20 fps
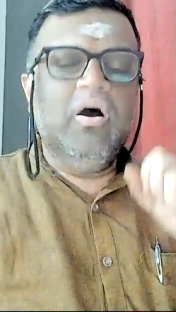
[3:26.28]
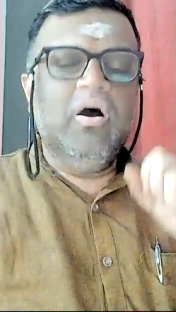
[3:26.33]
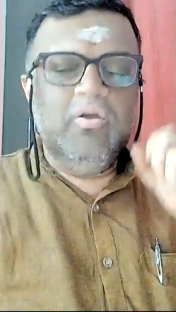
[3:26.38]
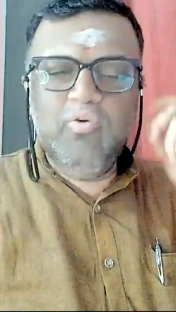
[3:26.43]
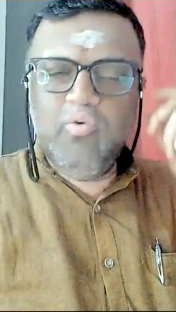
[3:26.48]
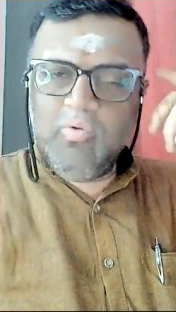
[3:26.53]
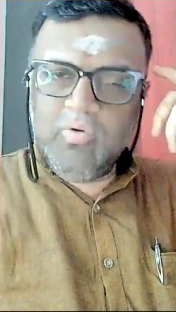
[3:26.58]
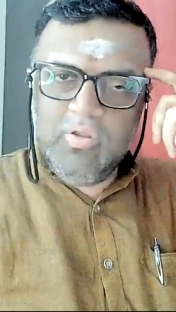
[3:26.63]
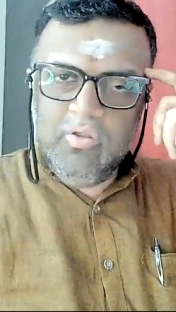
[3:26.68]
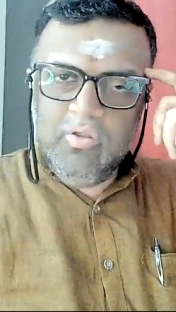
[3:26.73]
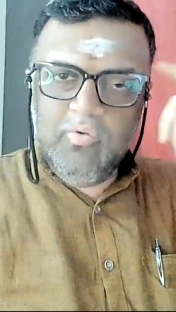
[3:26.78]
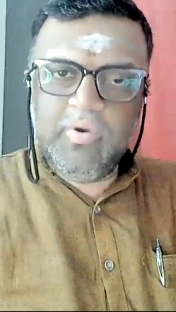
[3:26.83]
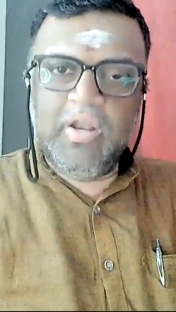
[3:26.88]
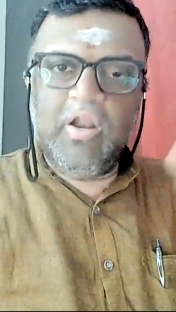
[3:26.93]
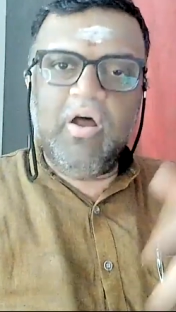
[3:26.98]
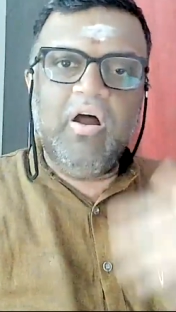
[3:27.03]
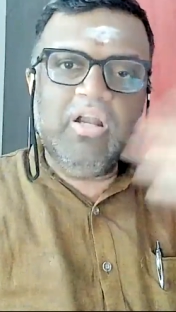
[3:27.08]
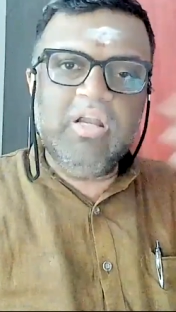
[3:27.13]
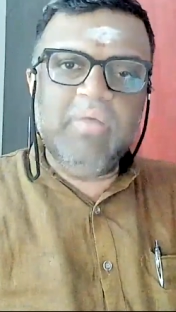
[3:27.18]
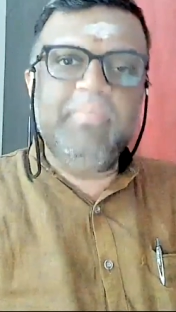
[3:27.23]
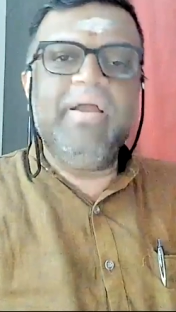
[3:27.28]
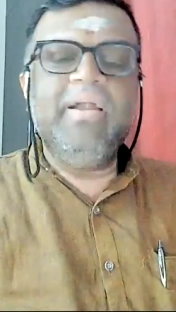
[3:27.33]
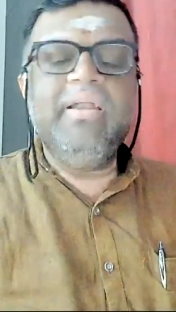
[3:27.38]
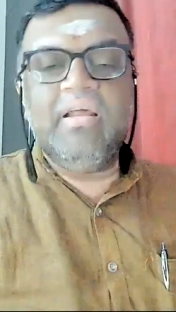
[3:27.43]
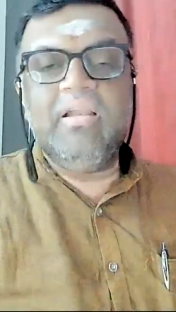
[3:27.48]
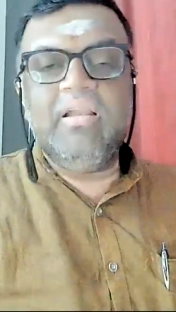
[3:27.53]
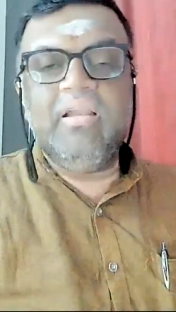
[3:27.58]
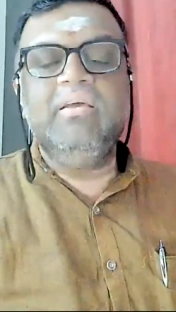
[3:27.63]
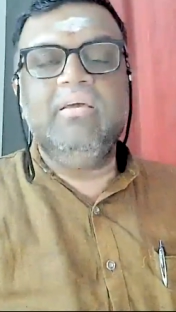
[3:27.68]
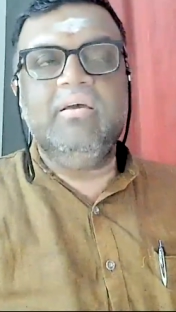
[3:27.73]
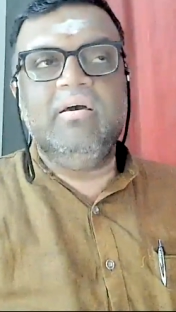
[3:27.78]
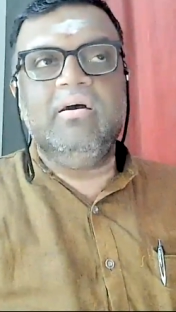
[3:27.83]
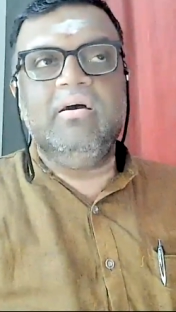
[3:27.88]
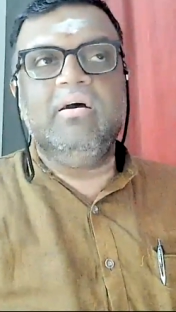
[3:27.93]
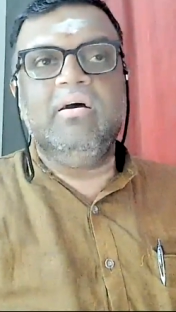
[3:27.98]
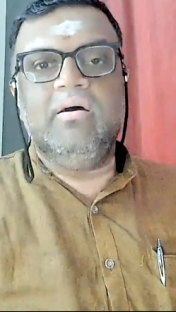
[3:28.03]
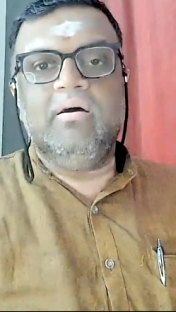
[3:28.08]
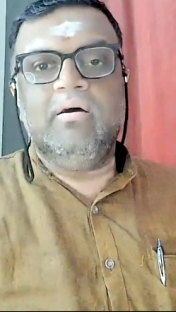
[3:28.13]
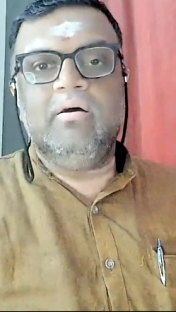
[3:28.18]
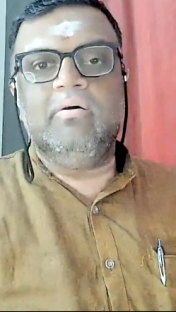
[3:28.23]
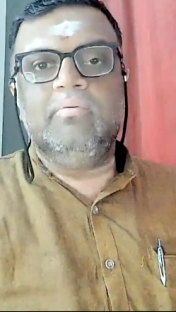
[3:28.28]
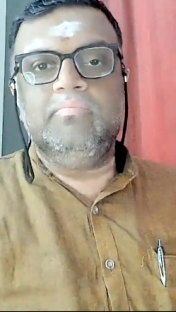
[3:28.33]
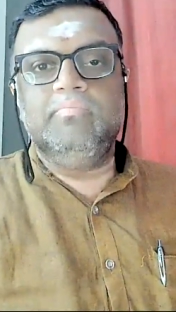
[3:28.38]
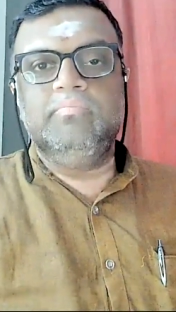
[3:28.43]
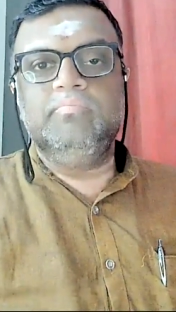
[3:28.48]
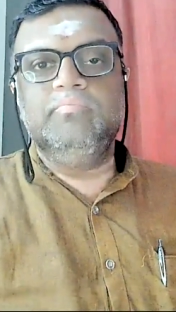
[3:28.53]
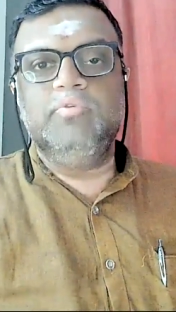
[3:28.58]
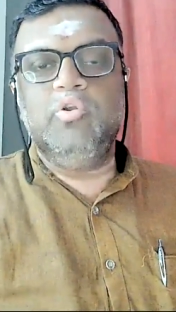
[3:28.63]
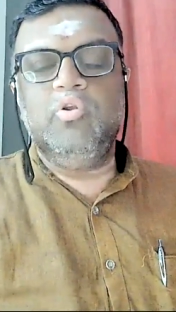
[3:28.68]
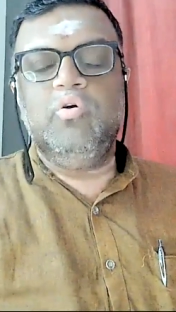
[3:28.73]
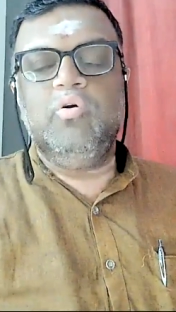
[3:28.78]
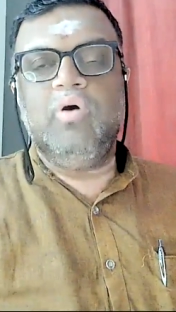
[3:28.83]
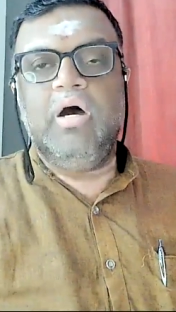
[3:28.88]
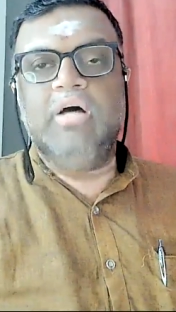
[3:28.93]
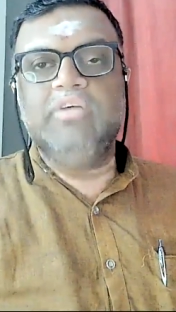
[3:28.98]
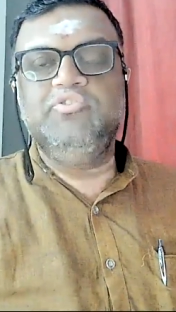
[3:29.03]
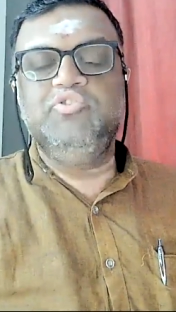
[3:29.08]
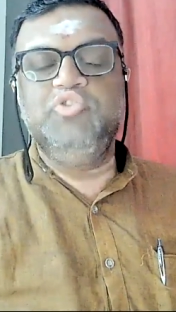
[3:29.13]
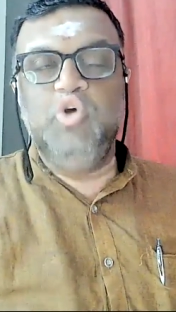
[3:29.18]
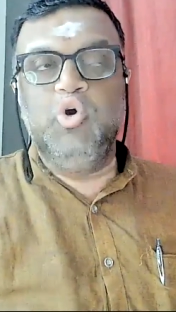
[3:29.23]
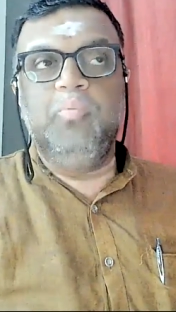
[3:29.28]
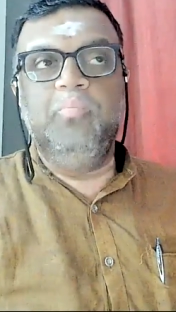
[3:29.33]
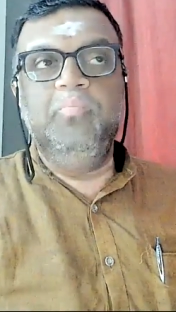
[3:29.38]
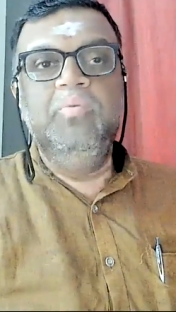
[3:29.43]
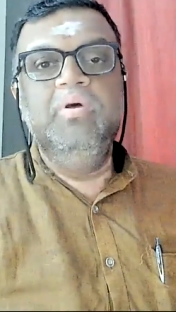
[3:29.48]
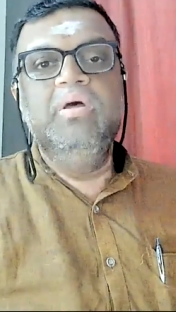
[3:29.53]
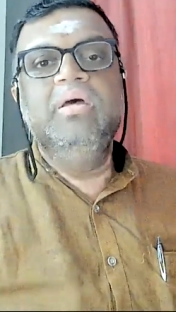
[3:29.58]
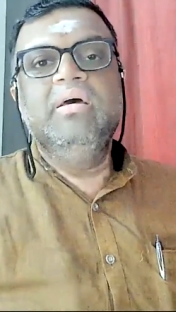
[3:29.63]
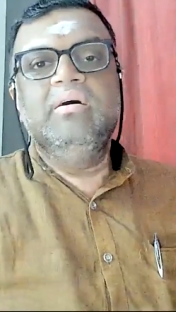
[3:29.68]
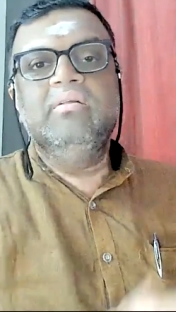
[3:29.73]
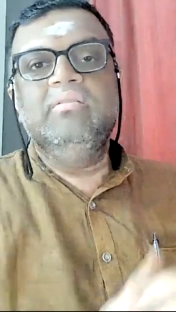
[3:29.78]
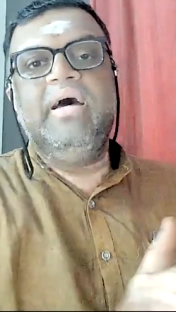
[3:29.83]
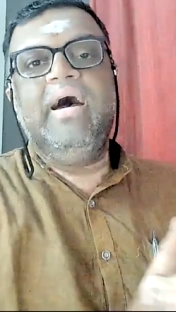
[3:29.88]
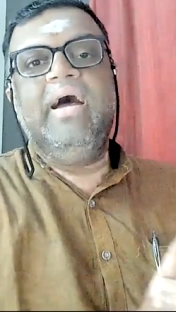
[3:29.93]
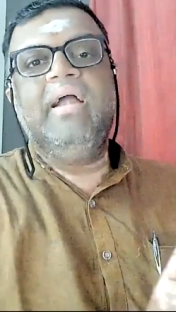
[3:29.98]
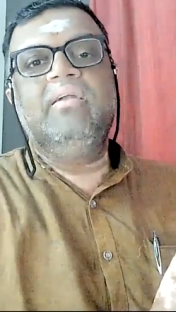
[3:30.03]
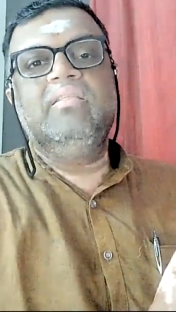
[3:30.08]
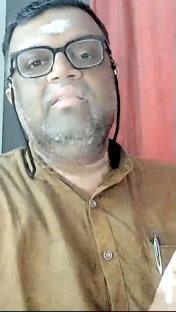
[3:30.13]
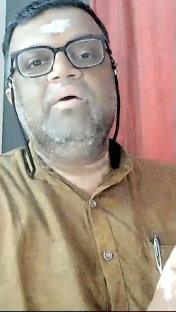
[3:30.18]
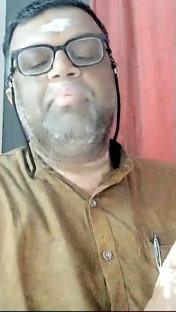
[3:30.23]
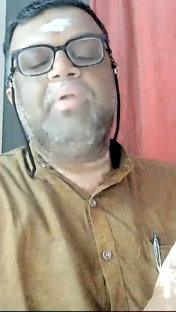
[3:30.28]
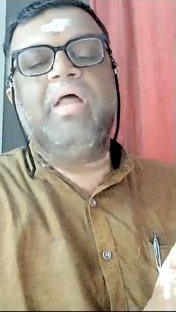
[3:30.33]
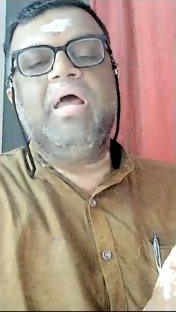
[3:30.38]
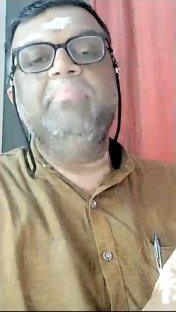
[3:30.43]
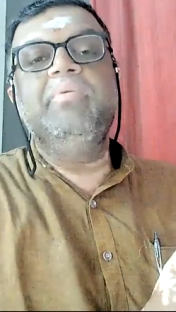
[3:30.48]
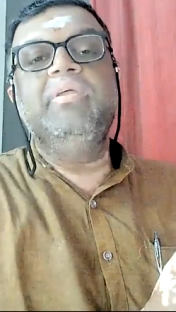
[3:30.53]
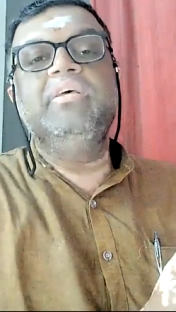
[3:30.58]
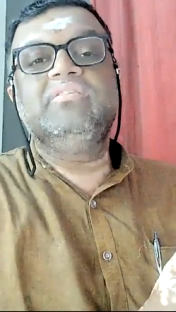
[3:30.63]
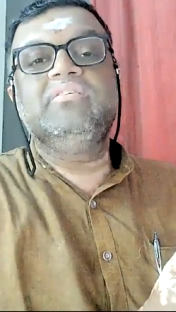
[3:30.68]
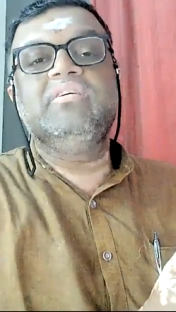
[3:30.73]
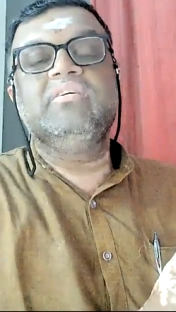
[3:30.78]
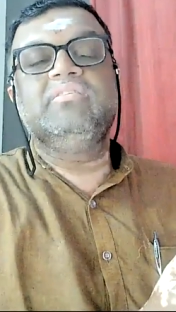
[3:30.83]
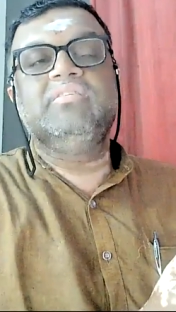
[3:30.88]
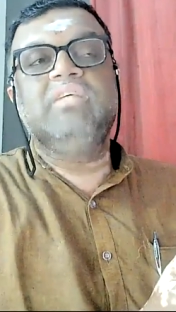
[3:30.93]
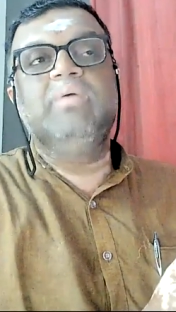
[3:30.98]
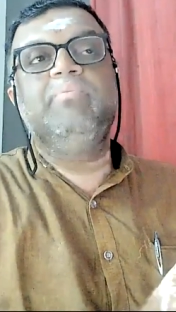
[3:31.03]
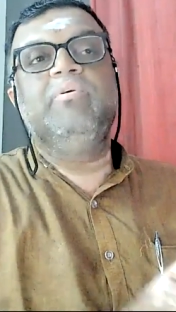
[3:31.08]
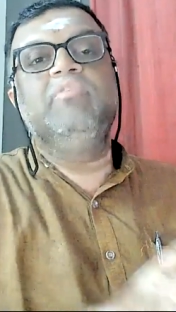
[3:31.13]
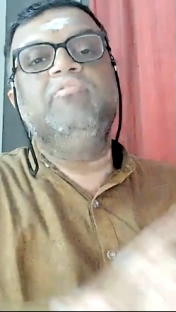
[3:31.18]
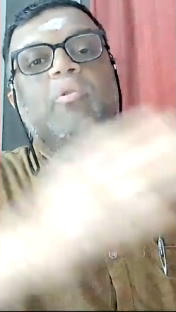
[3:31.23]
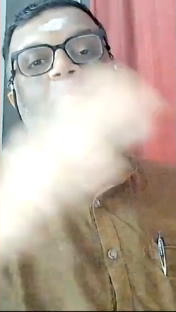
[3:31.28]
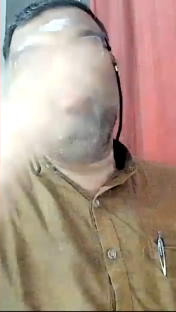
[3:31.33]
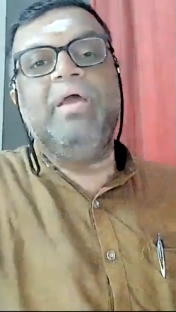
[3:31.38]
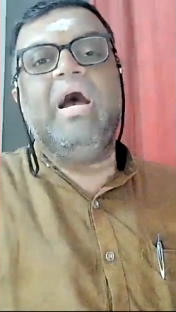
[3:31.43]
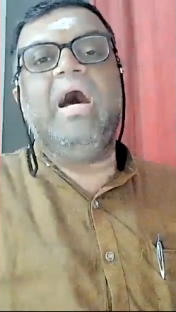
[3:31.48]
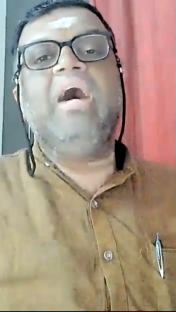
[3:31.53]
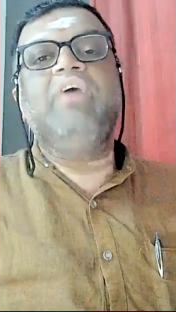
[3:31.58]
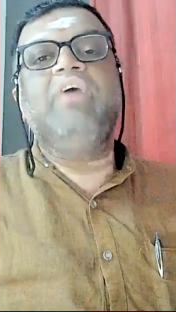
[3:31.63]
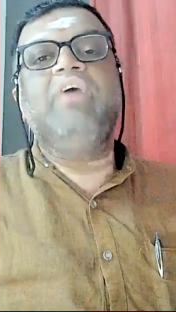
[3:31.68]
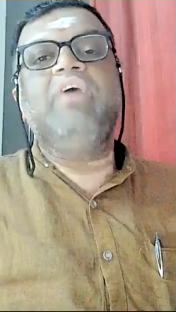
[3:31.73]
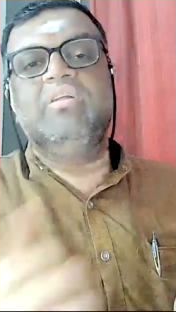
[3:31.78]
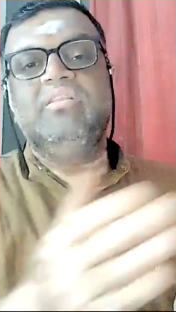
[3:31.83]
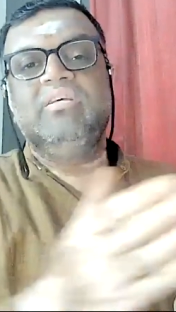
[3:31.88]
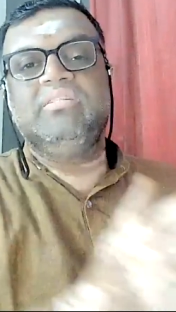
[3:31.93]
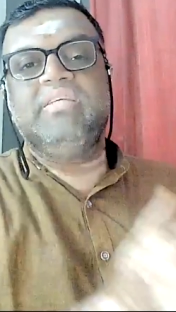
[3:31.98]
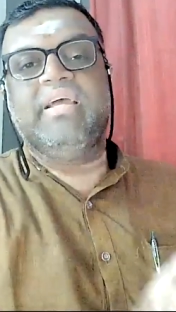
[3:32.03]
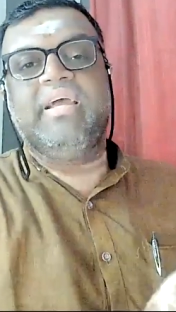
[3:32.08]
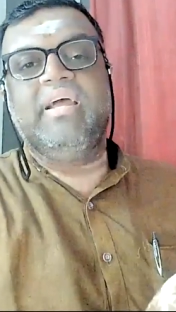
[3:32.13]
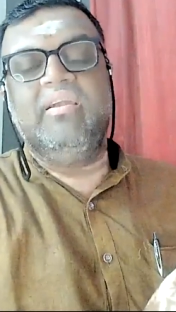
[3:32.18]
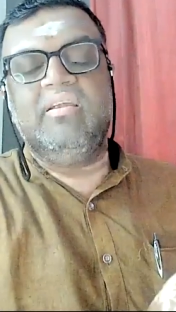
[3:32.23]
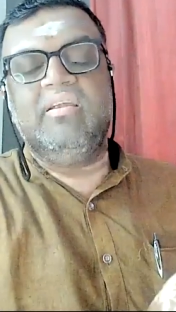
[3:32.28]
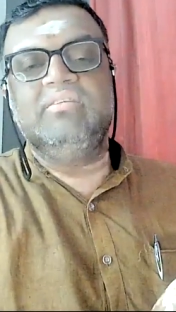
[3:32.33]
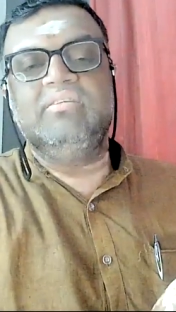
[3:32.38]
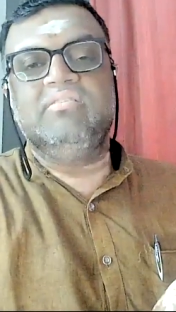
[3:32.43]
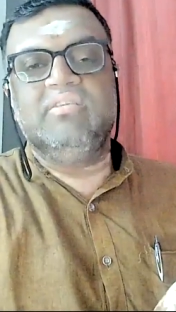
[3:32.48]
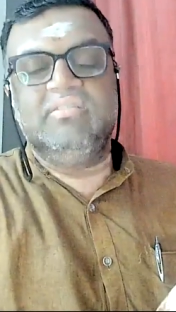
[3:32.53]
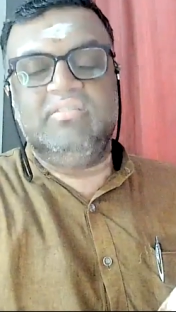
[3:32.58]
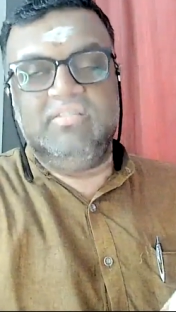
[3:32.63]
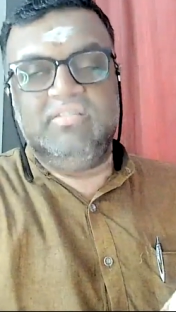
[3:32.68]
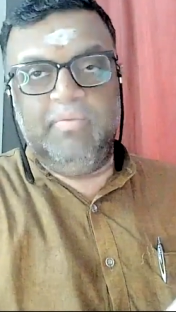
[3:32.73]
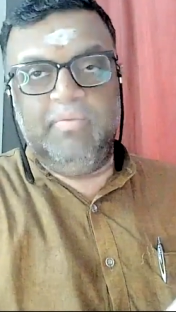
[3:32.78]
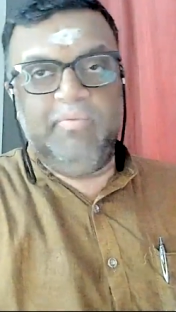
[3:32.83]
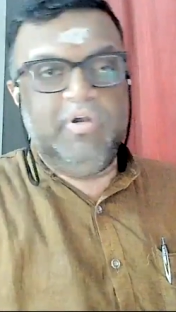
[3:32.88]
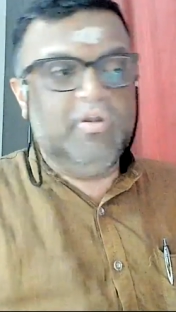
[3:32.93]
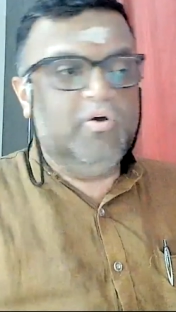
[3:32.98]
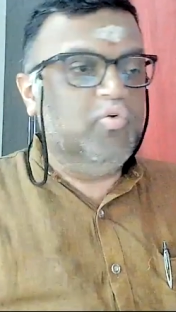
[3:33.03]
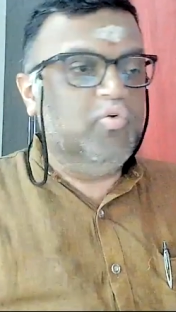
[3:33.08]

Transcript: you can automatically assume that the primary stress syllable will be after the secondary stress syllable.